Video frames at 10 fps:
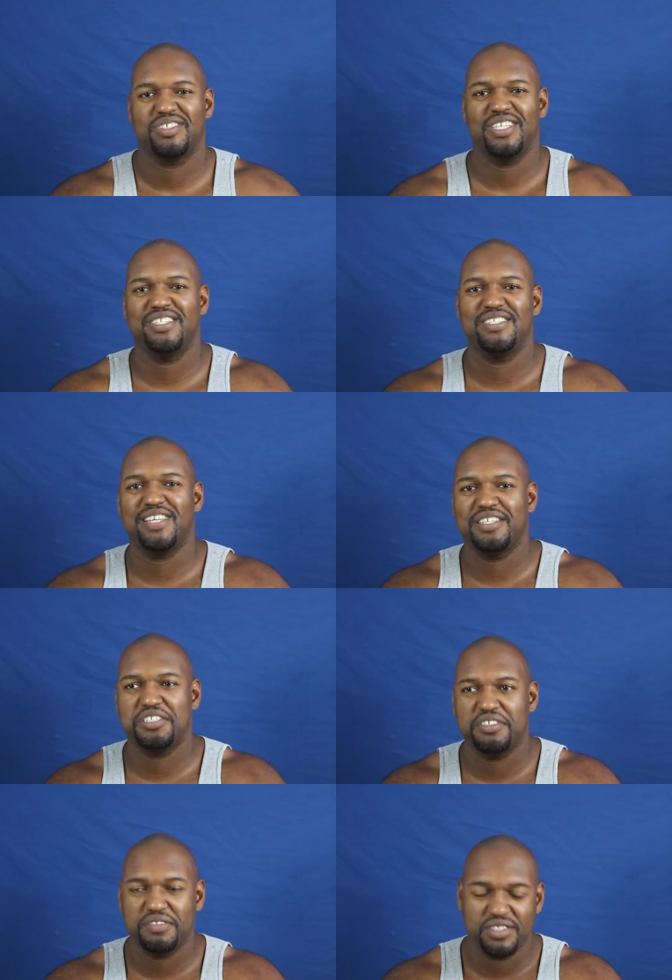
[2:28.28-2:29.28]

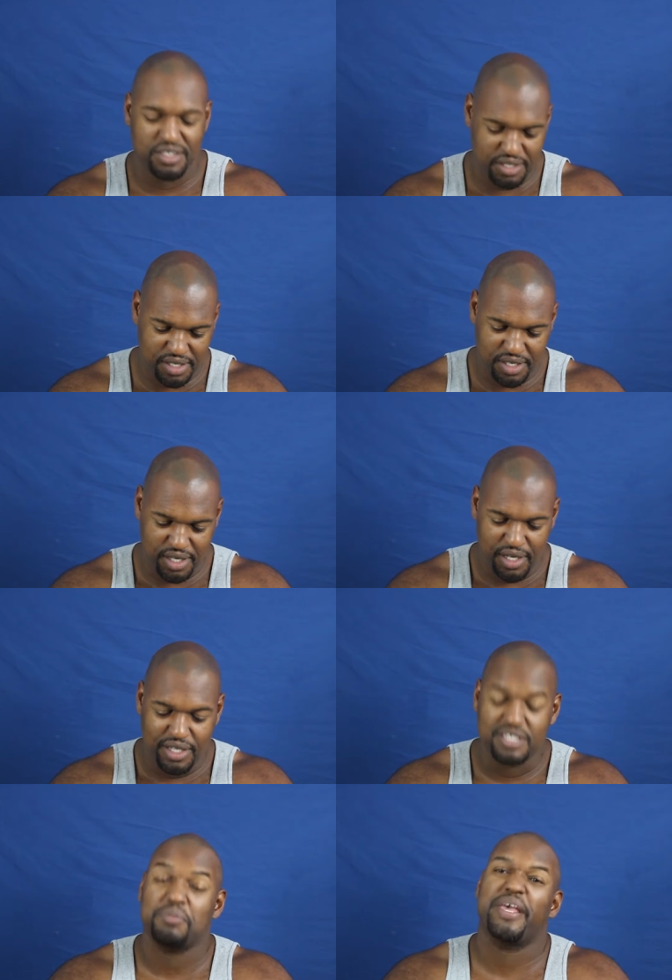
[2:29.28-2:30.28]
incentives,
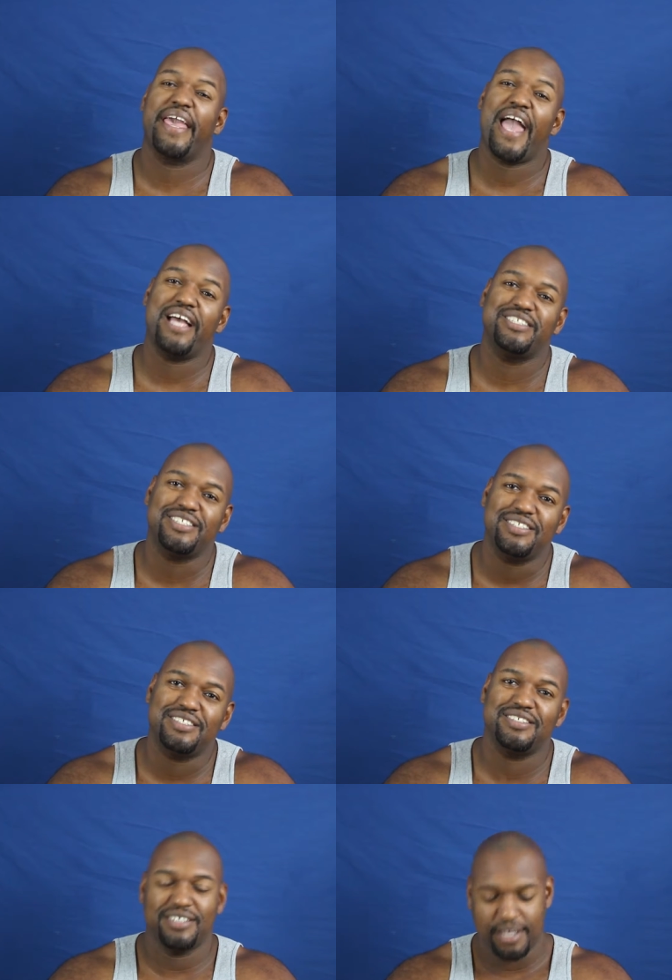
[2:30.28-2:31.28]
some
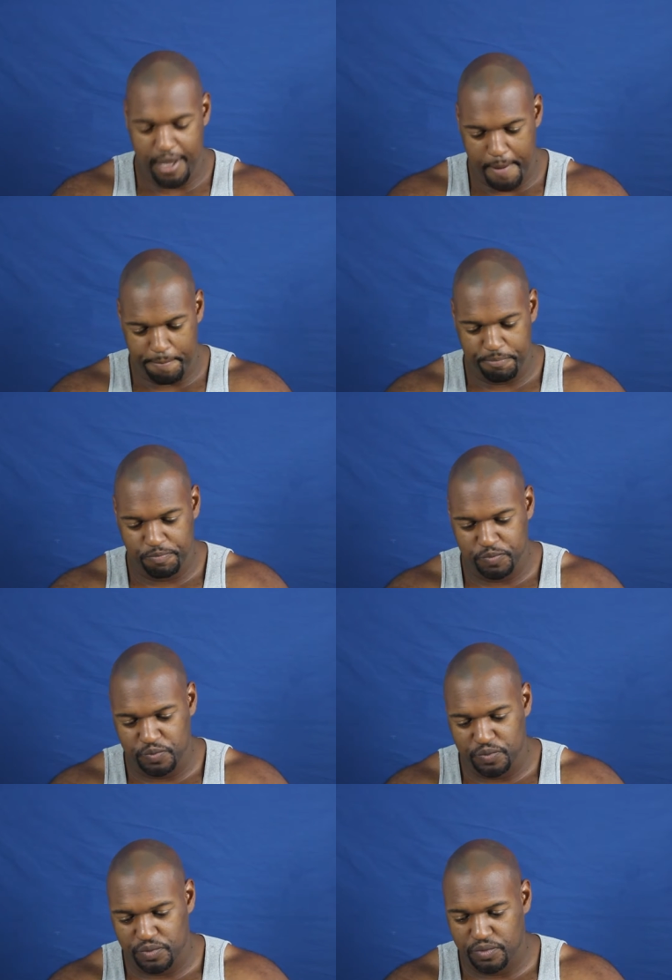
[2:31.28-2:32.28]
gadgets.
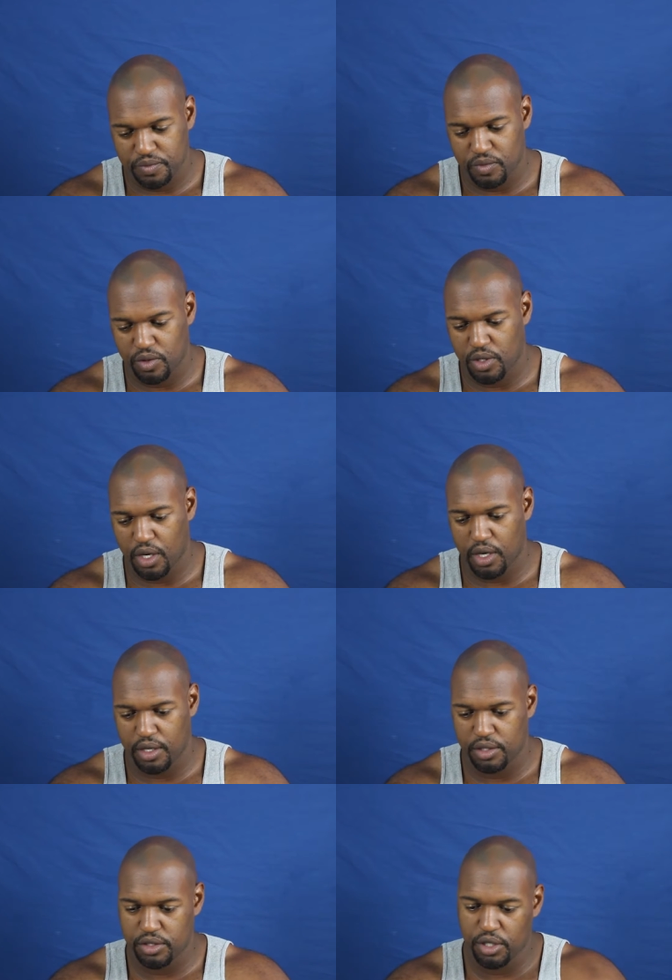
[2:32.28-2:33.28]
Okay,
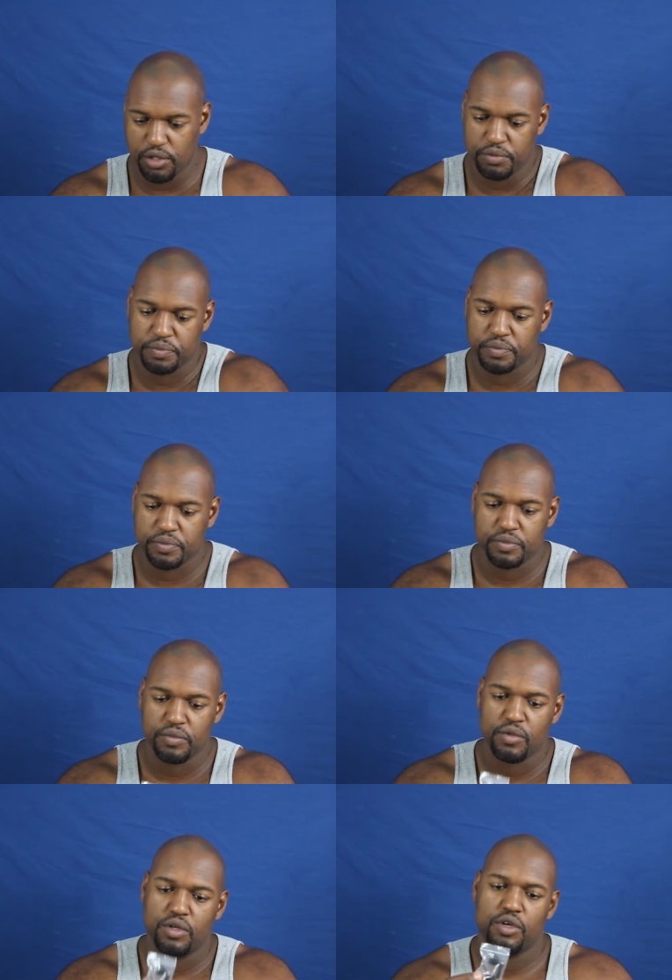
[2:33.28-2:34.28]
so
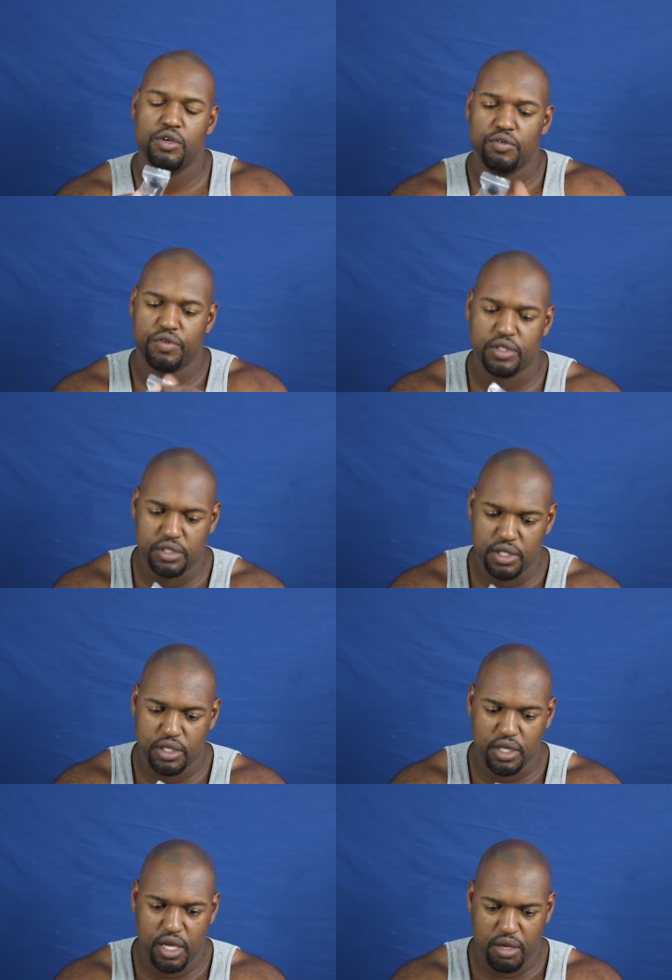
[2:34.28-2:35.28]
first
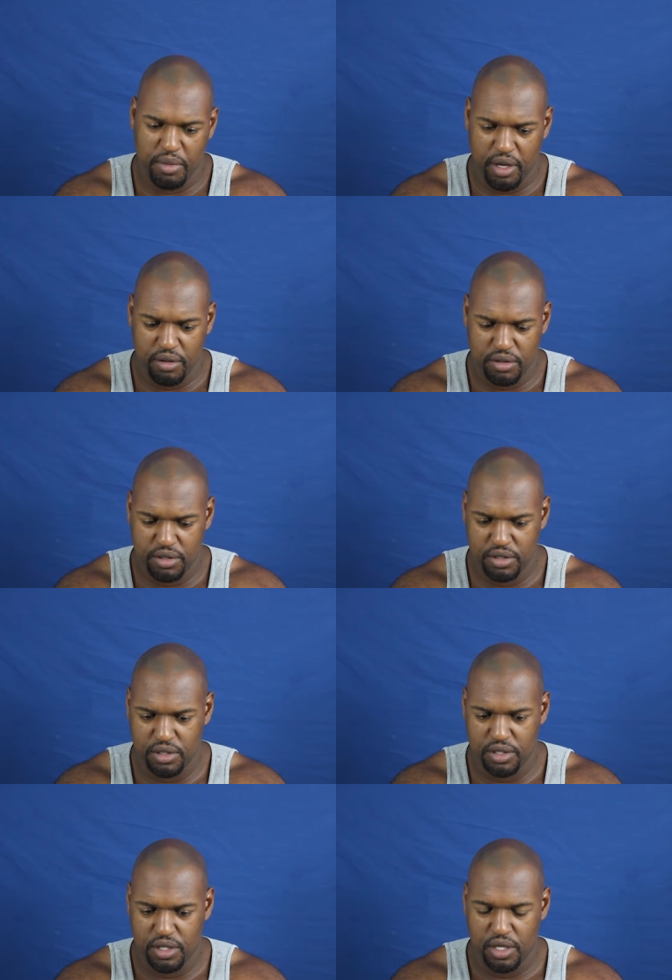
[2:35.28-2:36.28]
thing that came out,
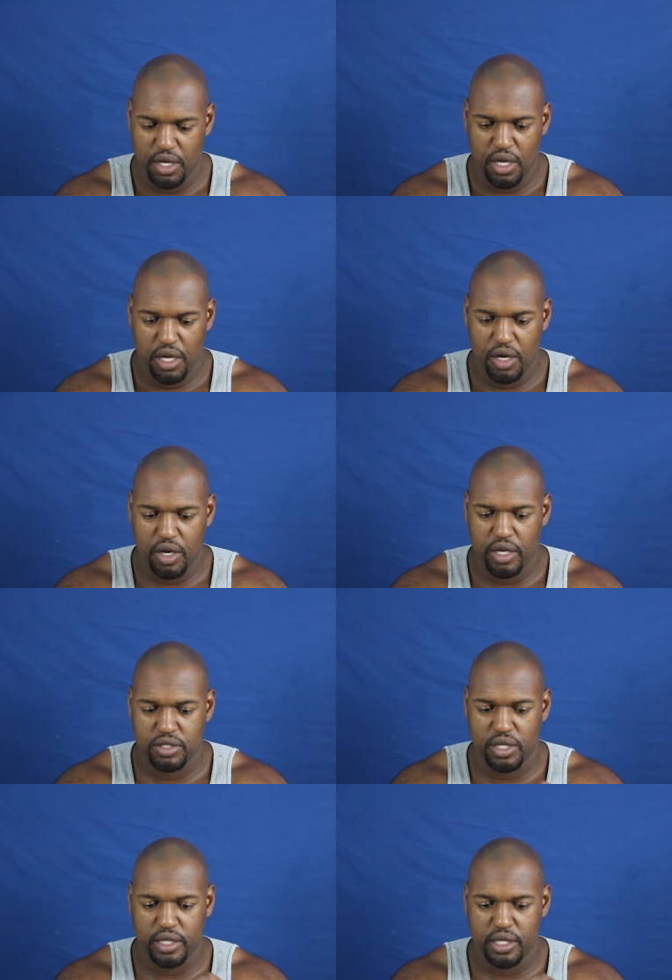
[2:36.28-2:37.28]
okay,
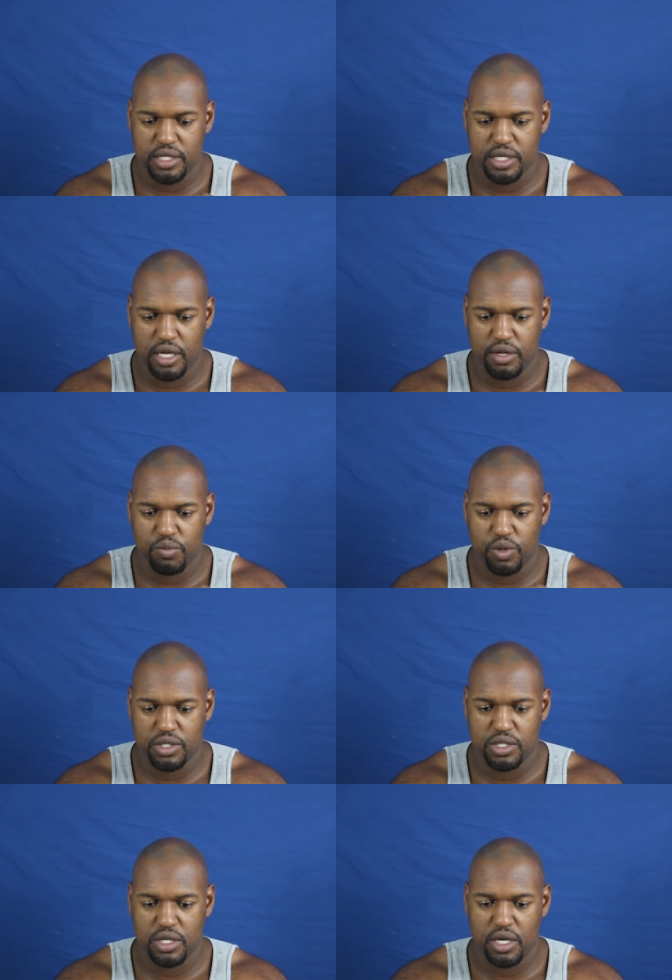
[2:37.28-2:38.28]
so like they said,
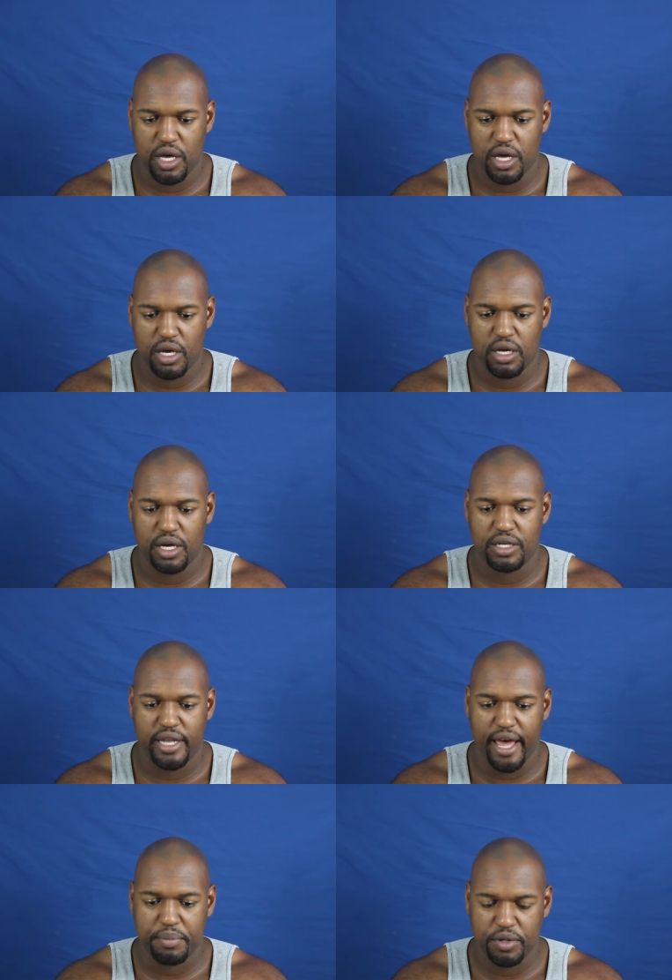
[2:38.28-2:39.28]
was the
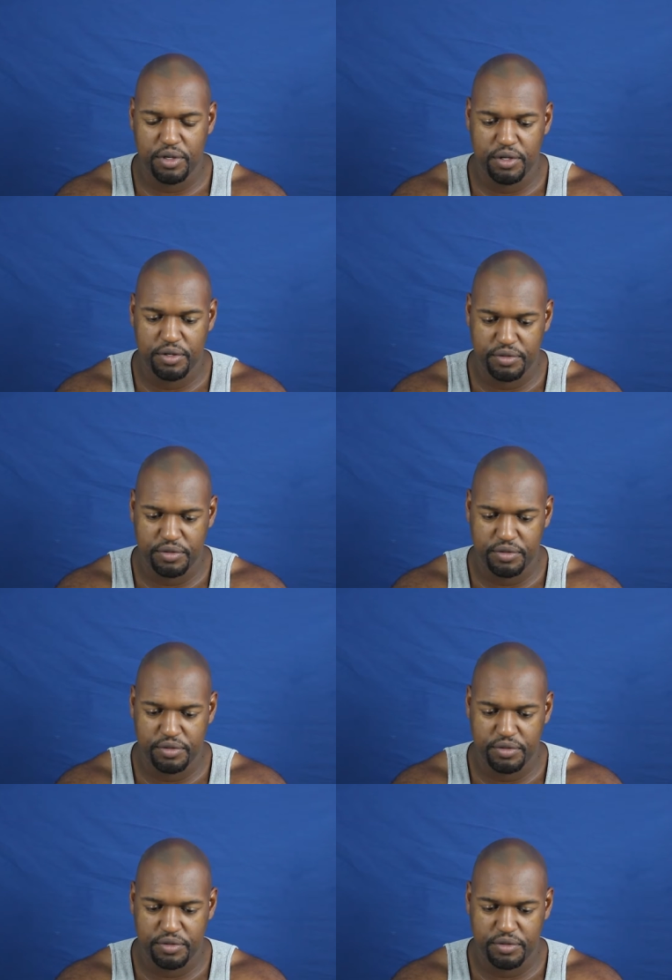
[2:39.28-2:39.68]
adapter.